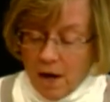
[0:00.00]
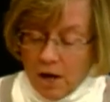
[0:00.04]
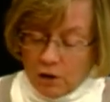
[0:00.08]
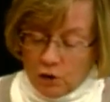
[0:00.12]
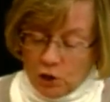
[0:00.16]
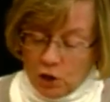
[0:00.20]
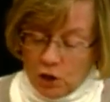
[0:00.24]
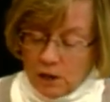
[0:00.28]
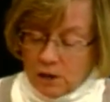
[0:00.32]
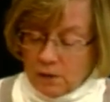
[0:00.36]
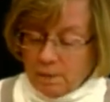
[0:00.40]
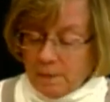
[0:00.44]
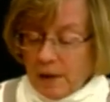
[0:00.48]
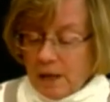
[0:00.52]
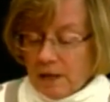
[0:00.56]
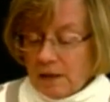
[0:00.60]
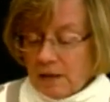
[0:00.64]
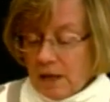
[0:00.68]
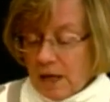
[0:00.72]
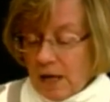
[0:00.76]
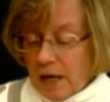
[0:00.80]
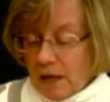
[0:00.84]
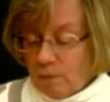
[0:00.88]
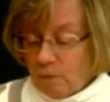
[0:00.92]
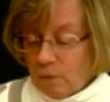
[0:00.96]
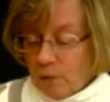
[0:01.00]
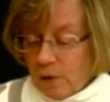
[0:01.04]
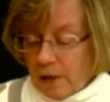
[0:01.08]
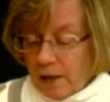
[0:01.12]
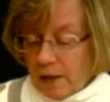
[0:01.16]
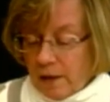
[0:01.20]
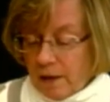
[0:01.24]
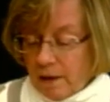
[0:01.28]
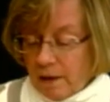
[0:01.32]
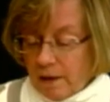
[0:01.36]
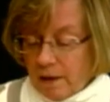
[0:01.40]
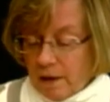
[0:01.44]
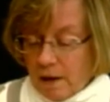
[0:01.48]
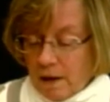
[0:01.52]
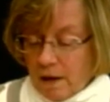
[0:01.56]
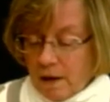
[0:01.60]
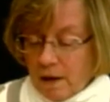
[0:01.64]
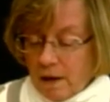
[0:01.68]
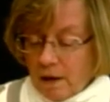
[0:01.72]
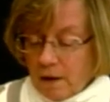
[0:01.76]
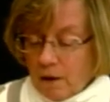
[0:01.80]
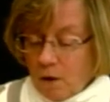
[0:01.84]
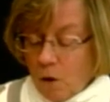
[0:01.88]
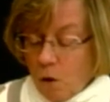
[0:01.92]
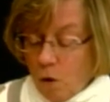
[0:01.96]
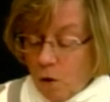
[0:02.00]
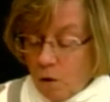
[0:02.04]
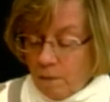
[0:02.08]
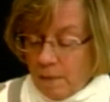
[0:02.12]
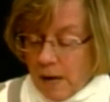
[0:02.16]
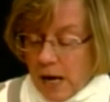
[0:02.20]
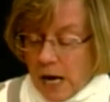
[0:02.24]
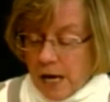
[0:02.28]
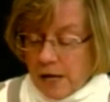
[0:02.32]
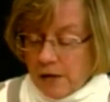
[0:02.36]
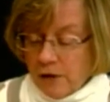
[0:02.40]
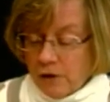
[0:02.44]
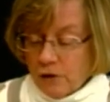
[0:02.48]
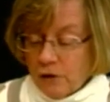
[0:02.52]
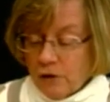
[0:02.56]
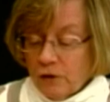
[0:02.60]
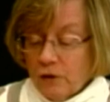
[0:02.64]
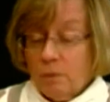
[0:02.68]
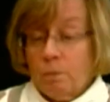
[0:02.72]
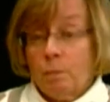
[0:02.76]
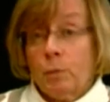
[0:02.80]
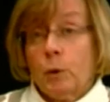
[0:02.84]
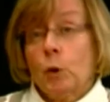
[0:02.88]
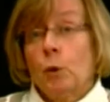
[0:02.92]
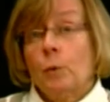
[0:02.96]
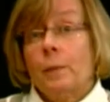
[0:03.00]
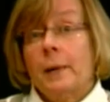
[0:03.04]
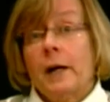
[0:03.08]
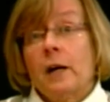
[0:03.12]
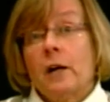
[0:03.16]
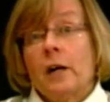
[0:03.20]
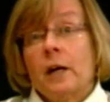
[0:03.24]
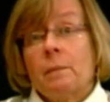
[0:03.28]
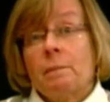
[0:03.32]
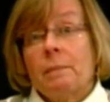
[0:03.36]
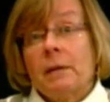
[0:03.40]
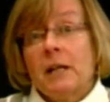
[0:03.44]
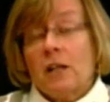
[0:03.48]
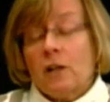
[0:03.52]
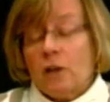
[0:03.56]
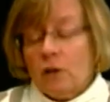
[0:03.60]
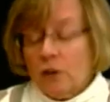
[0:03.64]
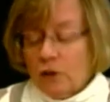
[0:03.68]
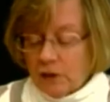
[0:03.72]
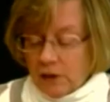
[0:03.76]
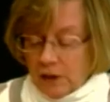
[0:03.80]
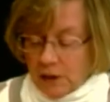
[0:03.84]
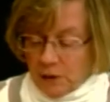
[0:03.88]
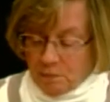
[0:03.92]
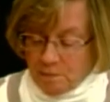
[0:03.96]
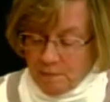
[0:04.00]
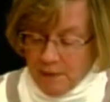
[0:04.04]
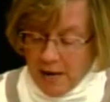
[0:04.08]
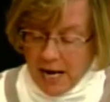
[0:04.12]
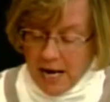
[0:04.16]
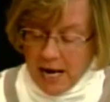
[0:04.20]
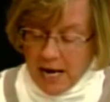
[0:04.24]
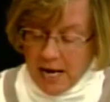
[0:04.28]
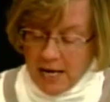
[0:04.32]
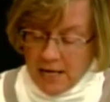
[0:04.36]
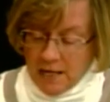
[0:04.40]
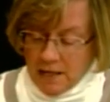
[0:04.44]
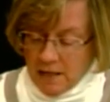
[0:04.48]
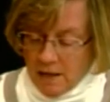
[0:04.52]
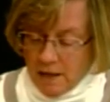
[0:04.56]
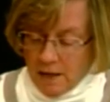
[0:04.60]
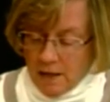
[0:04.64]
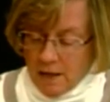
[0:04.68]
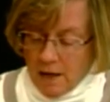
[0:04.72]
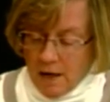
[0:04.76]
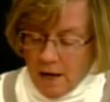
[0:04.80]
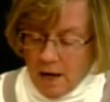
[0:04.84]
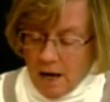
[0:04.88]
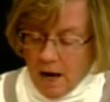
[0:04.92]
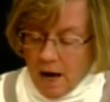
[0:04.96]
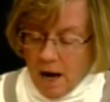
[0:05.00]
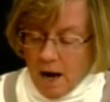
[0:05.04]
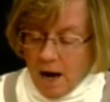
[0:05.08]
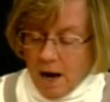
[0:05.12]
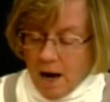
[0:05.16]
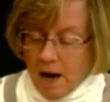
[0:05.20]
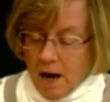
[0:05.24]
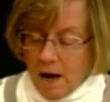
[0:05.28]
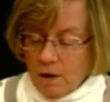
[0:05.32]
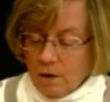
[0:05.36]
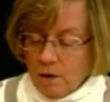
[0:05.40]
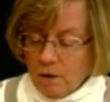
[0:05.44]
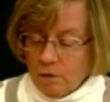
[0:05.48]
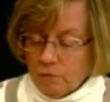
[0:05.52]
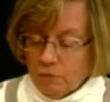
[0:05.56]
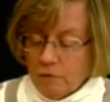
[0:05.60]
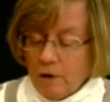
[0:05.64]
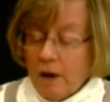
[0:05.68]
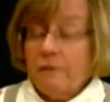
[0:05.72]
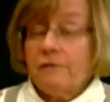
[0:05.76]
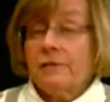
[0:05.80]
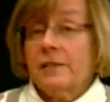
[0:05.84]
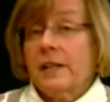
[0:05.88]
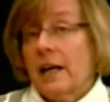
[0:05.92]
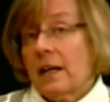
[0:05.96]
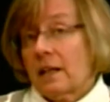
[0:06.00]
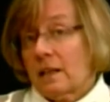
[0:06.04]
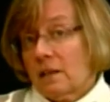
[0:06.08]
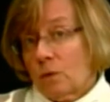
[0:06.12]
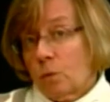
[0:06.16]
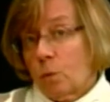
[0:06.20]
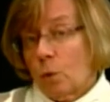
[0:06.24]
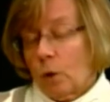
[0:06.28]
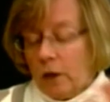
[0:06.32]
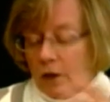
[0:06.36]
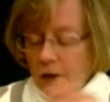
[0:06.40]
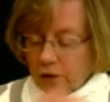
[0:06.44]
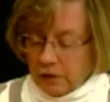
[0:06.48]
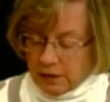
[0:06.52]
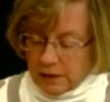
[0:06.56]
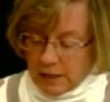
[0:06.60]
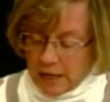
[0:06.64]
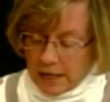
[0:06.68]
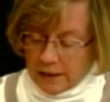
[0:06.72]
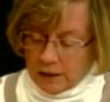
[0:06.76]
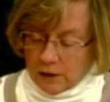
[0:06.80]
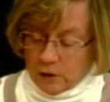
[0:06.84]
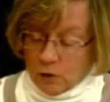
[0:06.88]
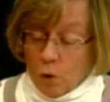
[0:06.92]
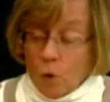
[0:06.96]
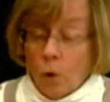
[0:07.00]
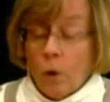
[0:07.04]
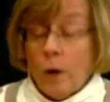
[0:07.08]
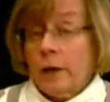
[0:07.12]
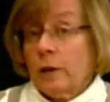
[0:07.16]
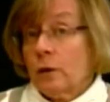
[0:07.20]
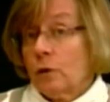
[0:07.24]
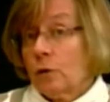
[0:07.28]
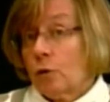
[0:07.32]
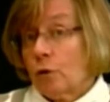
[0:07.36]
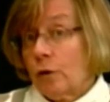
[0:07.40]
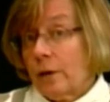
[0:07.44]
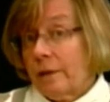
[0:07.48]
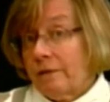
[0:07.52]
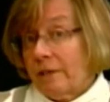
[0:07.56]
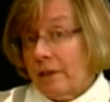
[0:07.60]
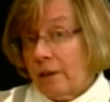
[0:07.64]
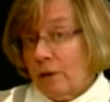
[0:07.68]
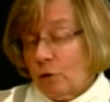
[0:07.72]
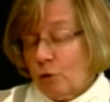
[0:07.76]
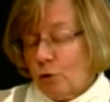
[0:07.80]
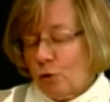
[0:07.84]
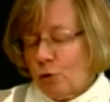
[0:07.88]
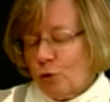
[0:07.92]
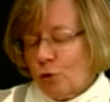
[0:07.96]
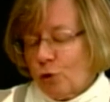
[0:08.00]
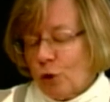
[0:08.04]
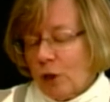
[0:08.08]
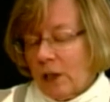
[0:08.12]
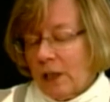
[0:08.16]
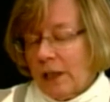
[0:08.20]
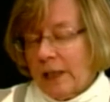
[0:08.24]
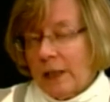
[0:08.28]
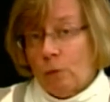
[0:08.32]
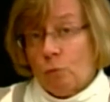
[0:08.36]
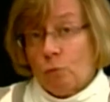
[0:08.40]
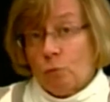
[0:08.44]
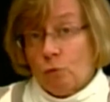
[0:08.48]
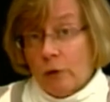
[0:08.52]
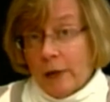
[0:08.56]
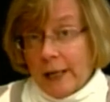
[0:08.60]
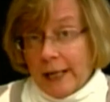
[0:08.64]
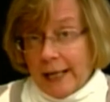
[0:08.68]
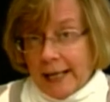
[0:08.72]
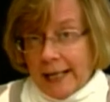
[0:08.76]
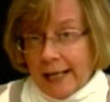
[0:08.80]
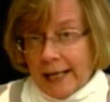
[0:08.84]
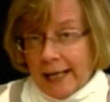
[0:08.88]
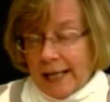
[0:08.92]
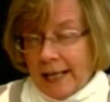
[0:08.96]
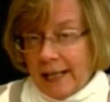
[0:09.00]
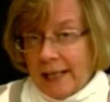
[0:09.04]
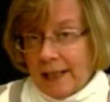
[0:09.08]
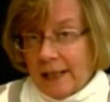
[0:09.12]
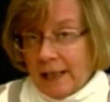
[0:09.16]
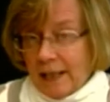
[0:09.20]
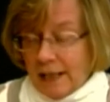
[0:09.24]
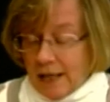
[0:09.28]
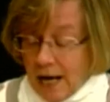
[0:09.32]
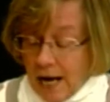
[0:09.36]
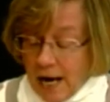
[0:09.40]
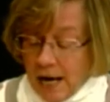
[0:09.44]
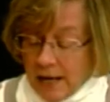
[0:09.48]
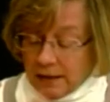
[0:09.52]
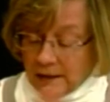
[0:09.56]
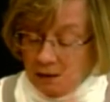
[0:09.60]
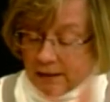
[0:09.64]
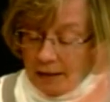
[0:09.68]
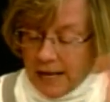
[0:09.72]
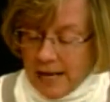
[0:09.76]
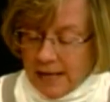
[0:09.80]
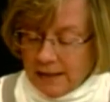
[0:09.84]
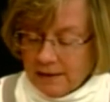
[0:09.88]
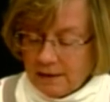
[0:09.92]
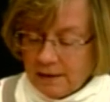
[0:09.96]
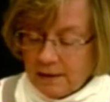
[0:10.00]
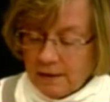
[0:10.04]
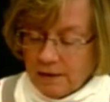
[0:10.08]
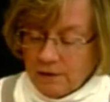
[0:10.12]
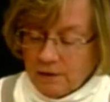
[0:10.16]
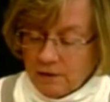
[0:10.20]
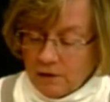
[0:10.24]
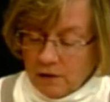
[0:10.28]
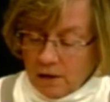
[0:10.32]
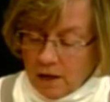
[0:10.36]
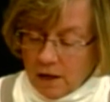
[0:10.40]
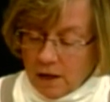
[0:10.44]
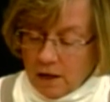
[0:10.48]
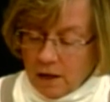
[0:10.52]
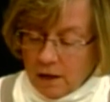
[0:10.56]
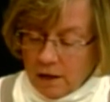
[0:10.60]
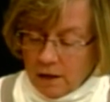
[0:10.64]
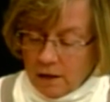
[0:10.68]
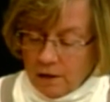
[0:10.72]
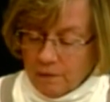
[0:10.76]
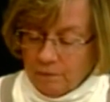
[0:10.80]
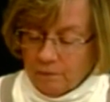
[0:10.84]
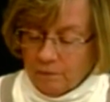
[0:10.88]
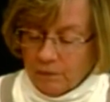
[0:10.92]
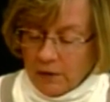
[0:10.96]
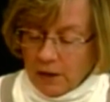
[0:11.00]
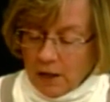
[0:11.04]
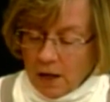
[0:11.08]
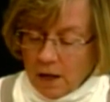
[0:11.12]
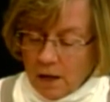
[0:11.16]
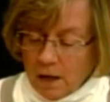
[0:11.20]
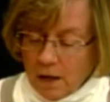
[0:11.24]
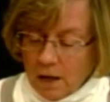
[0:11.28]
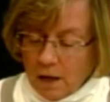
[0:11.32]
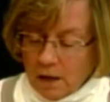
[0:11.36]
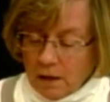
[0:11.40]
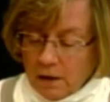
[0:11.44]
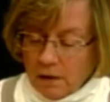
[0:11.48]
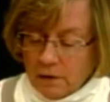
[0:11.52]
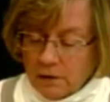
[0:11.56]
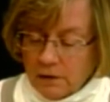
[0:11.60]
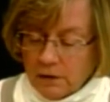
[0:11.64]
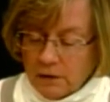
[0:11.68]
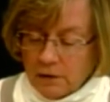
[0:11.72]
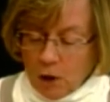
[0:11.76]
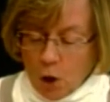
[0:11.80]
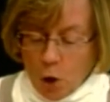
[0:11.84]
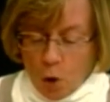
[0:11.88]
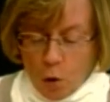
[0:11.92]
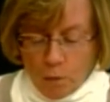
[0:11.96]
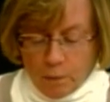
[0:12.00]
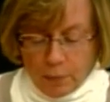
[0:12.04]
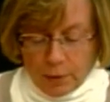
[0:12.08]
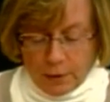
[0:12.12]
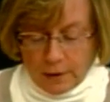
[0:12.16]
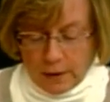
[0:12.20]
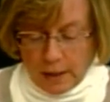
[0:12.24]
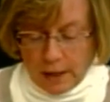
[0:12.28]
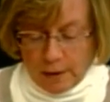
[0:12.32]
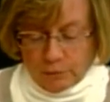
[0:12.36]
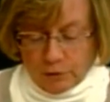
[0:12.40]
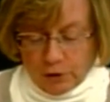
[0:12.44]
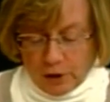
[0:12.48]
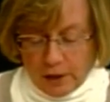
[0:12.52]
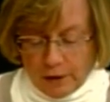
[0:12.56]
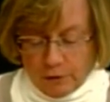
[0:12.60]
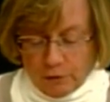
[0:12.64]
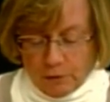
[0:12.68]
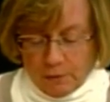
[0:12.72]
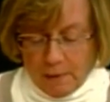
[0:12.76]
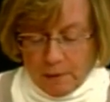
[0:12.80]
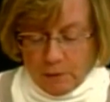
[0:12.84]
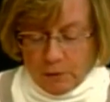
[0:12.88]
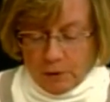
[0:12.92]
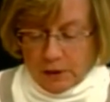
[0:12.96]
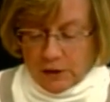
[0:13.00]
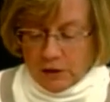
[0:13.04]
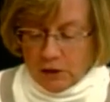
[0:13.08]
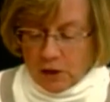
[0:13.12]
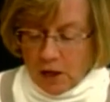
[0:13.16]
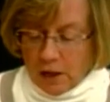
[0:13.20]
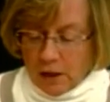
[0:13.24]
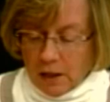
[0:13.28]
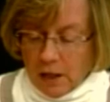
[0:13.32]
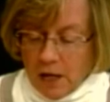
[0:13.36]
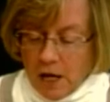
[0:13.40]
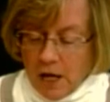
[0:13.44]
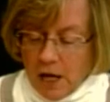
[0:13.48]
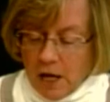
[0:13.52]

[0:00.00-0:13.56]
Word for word: She spent time with uh, coal miners, blueberry pickers in Maine, uh, roughnecks, workers on an oil driv- drilling rig in on Alaska's um, slope. Did I'm she work with them? Called.